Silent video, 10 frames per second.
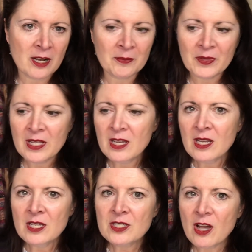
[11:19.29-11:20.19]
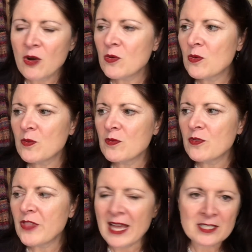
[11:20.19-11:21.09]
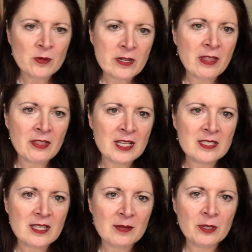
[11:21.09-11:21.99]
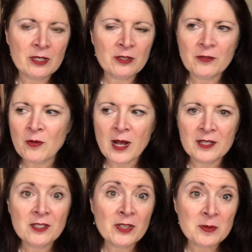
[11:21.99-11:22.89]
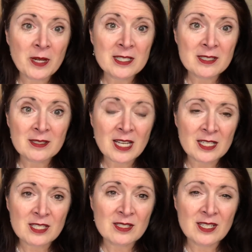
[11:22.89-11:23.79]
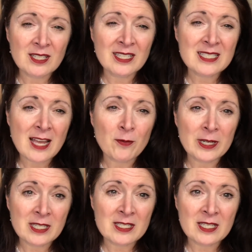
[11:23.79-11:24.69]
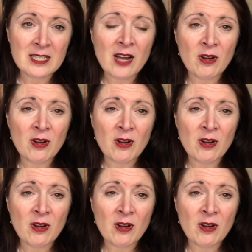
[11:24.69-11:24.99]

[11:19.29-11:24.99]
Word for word: Um, so that's one of the things that I'm going to do for a while until this place gets at least halfway decent.